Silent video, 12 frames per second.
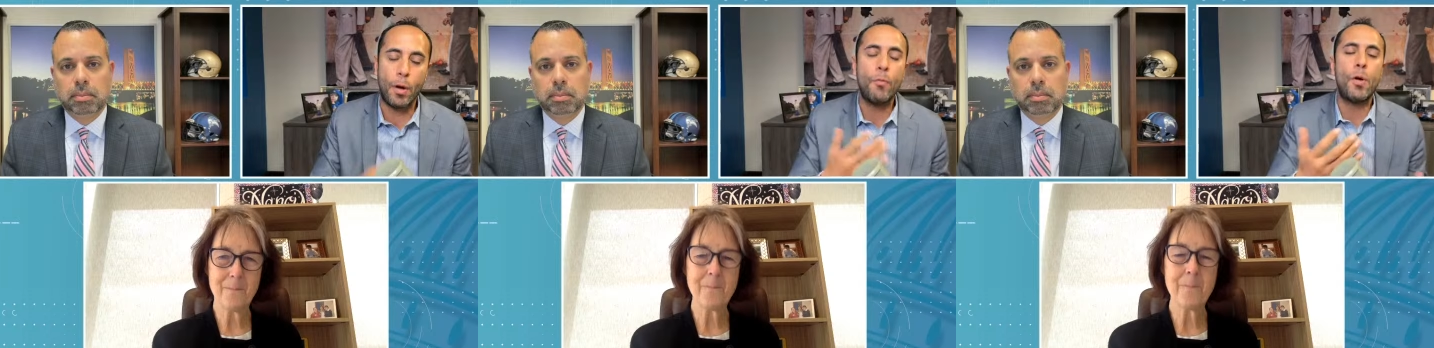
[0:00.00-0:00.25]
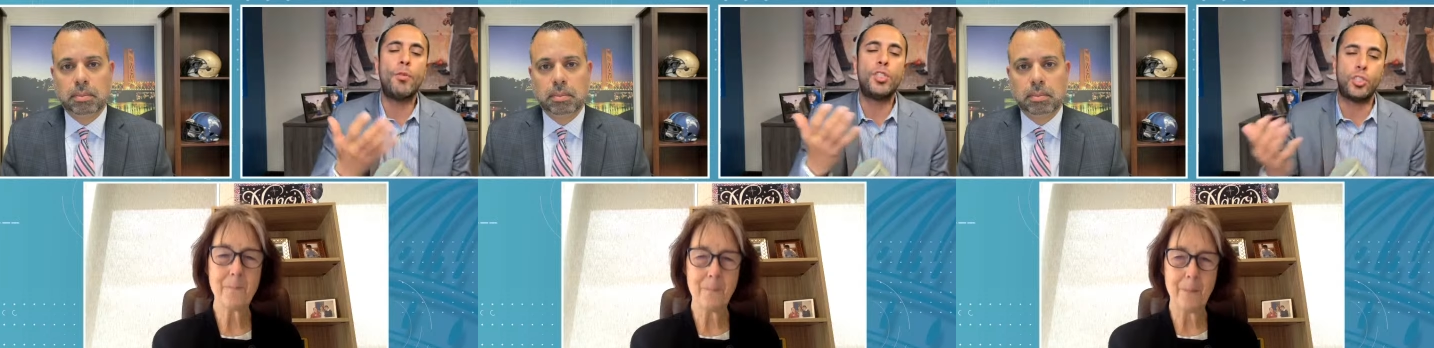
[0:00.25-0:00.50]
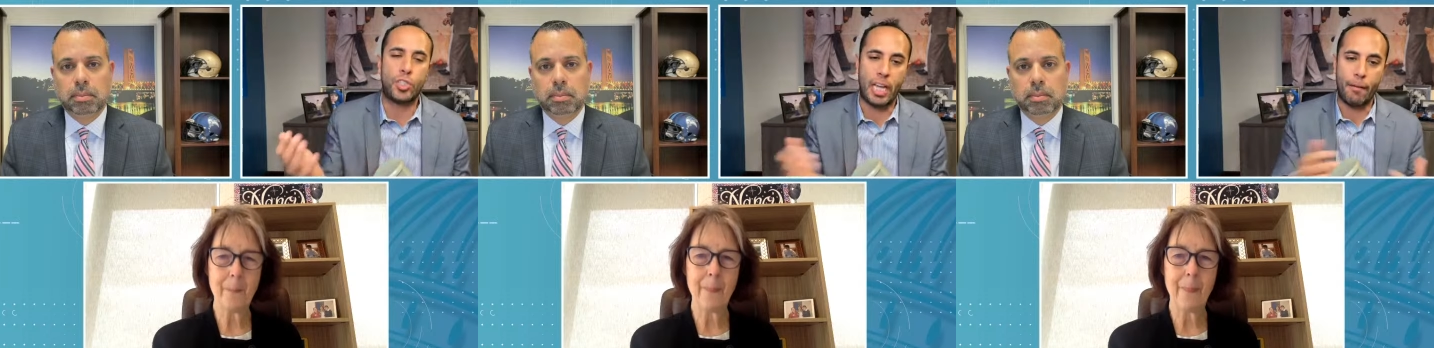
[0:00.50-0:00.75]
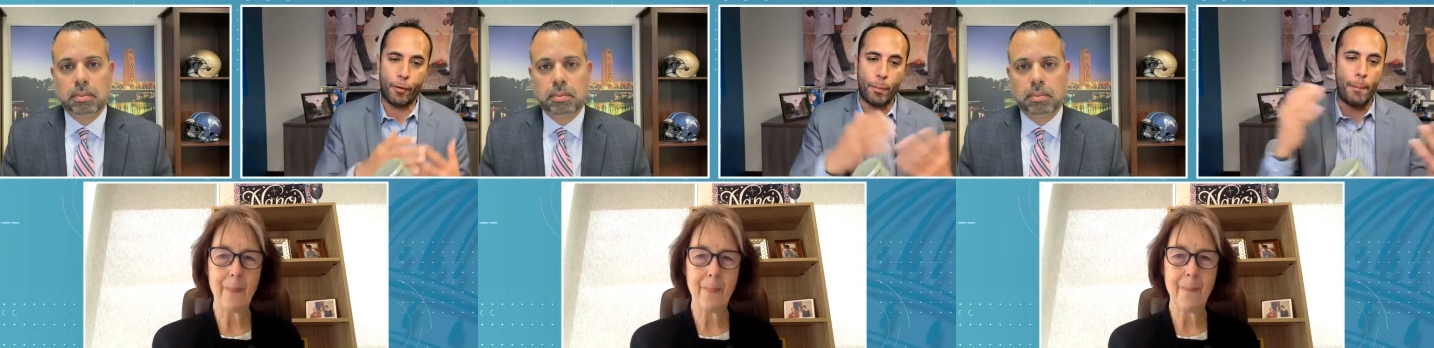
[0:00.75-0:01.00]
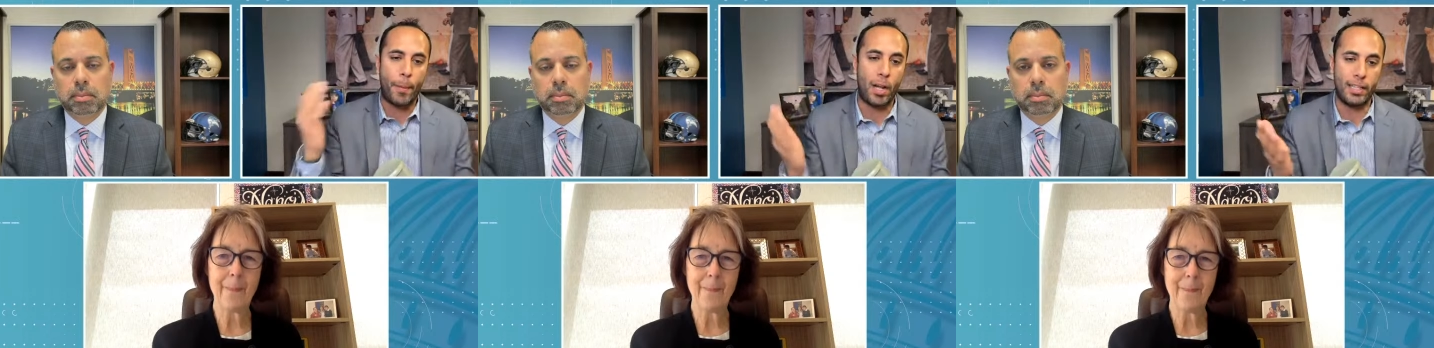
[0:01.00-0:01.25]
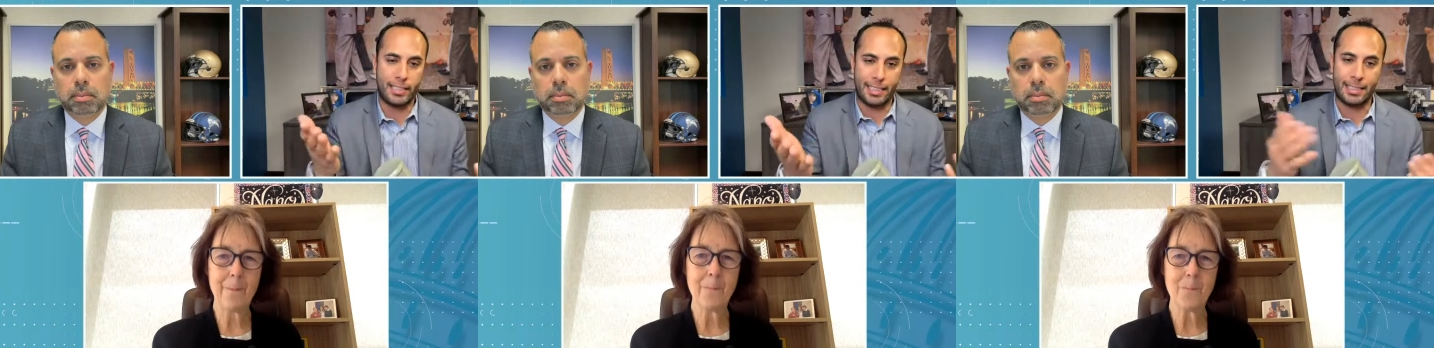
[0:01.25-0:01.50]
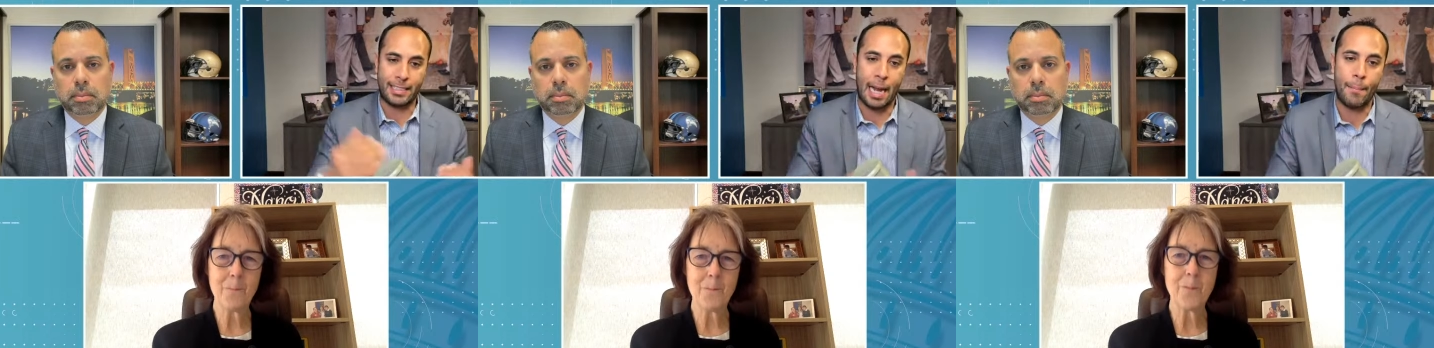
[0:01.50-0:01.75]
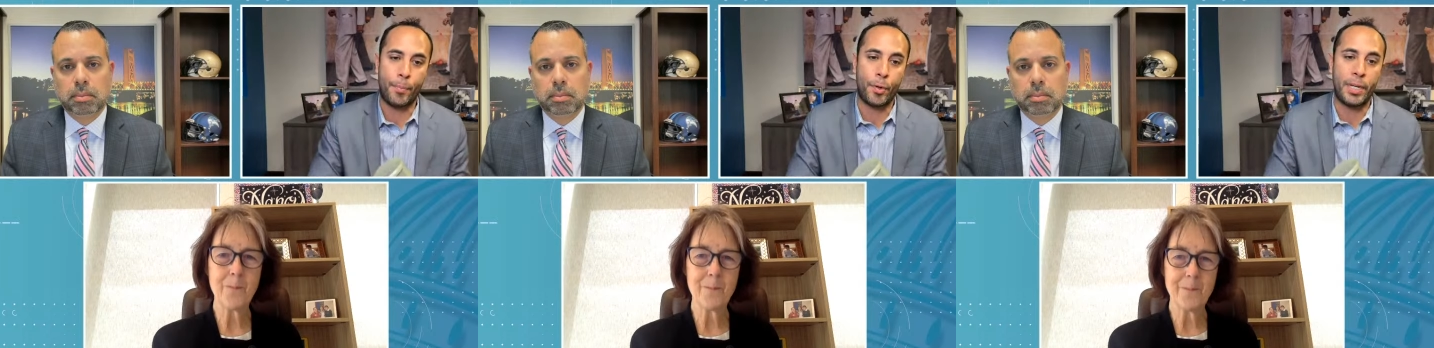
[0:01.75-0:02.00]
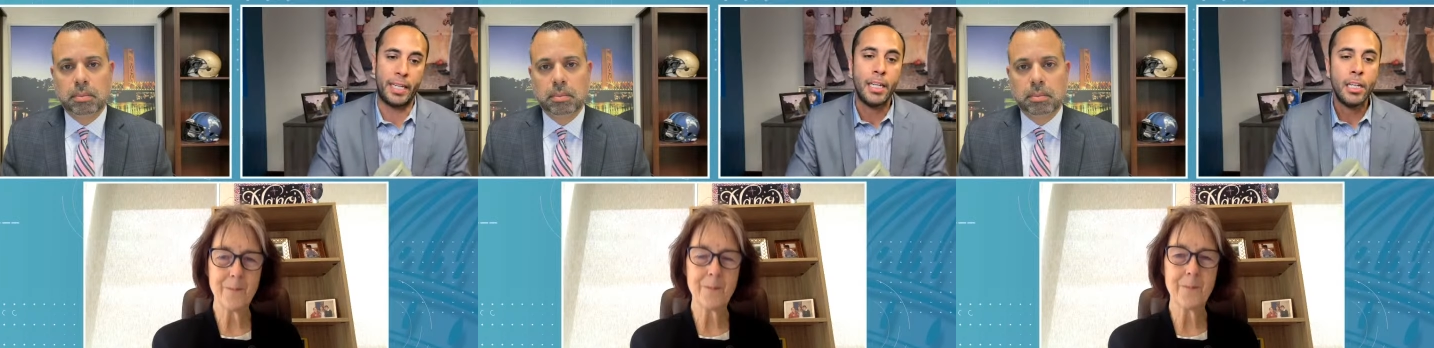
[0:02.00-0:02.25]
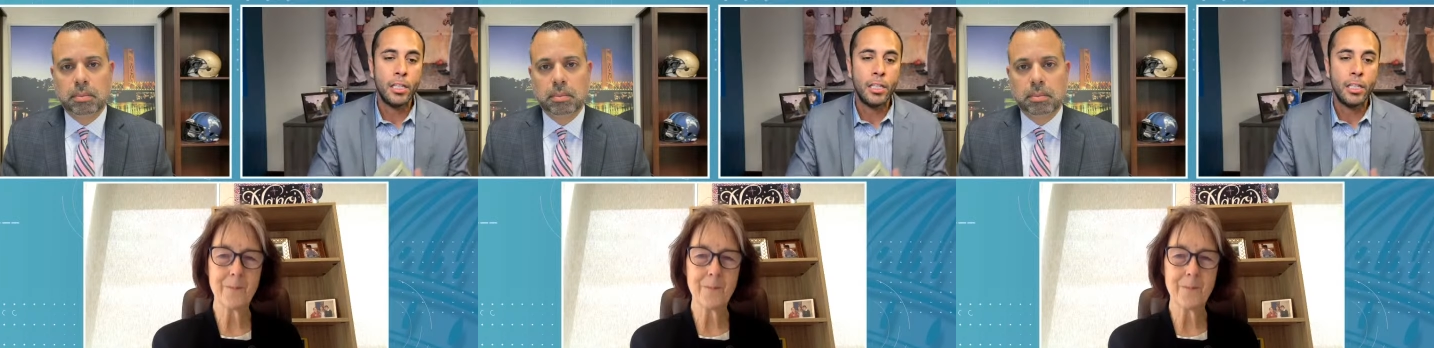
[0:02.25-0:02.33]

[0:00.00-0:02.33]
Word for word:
Speaker 1: What what would you say from a policy standpoint